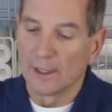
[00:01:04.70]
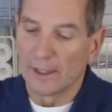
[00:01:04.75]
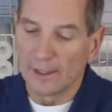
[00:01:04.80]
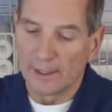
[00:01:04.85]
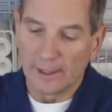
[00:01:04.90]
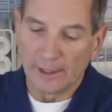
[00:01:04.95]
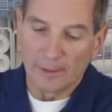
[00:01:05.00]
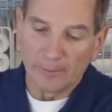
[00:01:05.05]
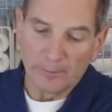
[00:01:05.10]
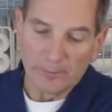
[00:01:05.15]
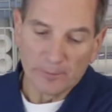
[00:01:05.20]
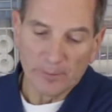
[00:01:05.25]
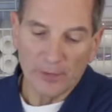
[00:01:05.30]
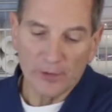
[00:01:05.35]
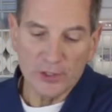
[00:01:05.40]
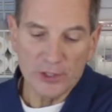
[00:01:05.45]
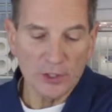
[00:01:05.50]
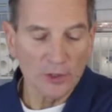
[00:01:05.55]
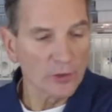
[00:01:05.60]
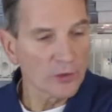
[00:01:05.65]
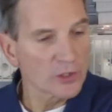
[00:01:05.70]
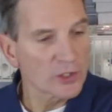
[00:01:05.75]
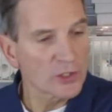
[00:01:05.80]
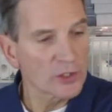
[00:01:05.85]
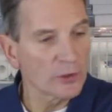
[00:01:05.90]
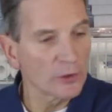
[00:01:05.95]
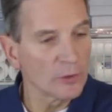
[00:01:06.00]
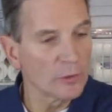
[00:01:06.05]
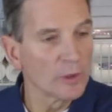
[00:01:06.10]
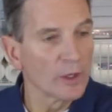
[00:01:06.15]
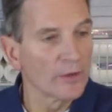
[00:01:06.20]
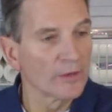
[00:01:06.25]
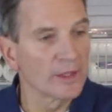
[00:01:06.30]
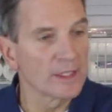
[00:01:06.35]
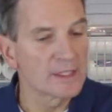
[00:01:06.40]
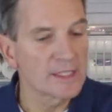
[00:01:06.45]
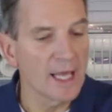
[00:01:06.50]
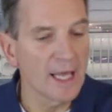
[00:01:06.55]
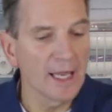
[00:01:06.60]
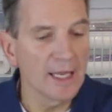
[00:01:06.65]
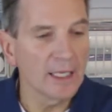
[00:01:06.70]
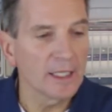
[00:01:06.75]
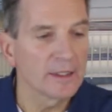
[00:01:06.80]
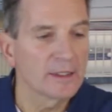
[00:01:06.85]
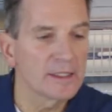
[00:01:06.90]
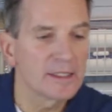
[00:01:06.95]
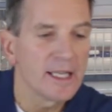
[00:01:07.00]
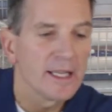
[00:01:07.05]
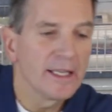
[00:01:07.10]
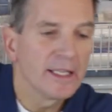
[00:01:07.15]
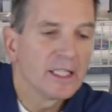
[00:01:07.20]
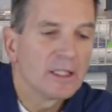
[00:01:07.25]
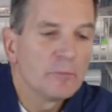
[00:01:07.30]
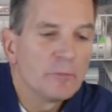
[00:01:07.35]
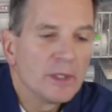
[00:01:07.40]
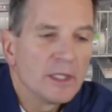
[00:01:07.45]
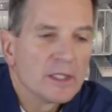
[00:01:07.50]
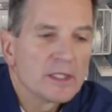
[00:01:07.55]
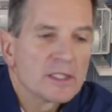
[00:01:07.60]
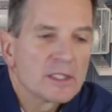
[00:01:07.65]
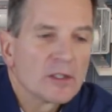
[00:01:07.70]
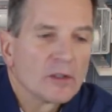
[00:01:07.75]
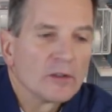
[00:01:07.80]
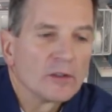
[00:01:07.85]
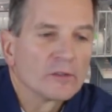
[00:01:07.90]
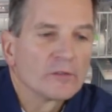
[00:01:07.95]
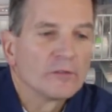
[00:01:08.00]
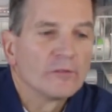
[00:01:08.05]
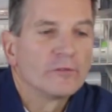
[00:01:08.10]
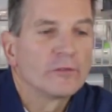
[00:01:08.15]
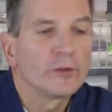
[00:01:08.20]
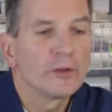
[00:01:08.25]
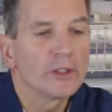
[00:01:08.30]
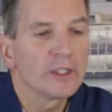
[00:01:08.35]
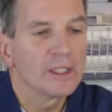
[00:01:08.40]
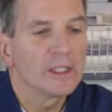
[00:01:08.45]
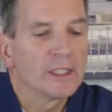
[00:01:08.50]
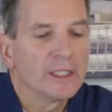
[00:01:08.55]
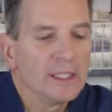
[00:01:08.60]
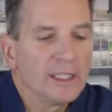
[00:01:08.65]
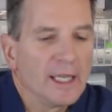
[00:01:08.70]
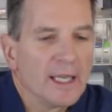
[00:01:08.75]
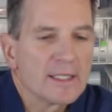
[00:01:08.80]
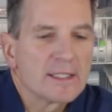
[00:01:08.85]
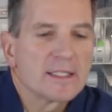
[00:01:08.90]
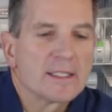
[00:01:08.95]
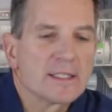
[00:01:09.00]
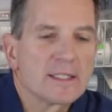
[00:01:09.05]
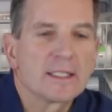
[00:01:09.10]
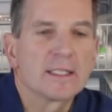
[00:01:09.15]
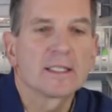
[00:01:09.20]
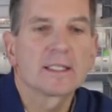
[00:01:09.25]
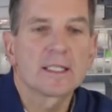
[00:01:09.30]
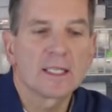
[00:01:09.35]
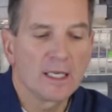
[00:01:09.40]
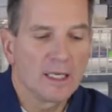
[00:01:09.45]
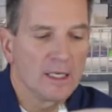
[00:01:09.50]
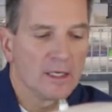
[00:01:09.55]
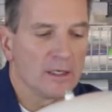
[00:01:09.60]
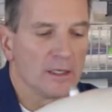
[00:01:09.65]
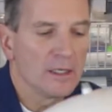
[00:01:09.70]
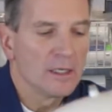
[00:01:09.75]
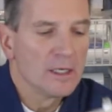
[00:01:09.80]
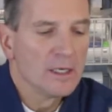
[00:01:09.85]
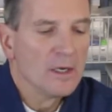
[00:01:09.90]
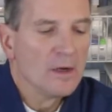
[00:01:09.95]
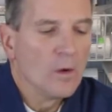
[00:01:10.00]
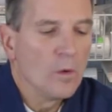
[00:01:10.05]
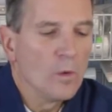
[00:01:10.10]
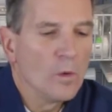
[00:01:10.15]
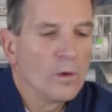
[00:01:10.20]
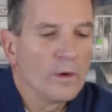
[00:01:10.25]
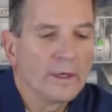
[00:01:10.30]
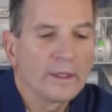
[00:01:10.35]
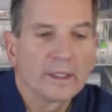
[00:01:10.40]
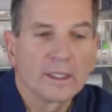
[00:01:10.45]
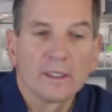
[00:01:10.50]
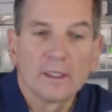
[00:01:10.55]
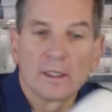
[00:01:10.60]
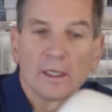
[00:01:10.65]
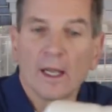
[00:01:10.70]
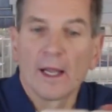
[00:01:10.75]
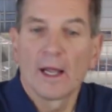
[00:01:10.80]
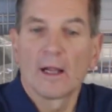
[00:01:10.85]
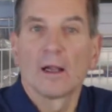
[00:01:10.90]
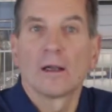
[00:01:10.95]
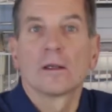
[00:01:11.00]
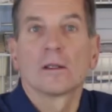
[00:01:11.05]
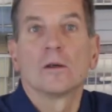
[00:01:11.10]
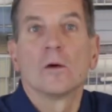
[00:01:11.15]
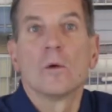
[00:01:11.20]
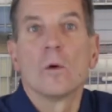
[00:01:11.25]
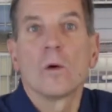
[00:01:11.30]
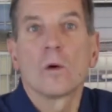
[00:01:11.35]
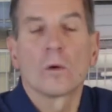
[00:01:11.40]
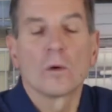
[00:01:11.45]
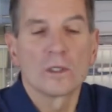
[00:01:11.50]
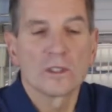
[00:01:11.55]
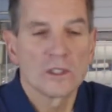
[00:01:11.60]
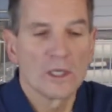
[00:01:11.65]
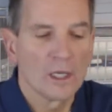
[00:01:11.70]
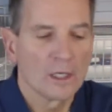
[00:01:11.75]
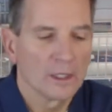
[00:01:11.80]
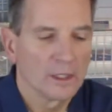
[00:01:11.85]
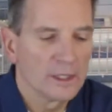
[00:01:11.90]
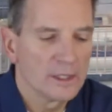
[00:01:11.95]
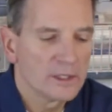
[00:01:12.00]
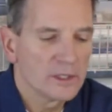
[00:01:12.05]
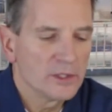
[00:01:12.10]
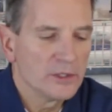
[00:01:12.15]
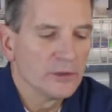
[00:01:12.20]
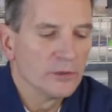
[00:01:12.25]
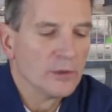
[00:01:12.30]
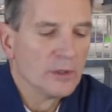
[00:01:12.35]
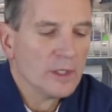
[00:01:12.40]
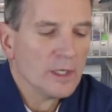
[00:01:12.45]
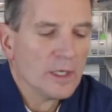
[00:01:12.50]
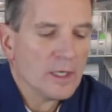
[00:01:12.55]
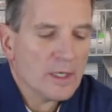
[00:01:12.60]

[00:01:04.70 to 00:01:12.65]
There's also the tank. The tank can be installed vertically as it sits here, or it can go horizontally too.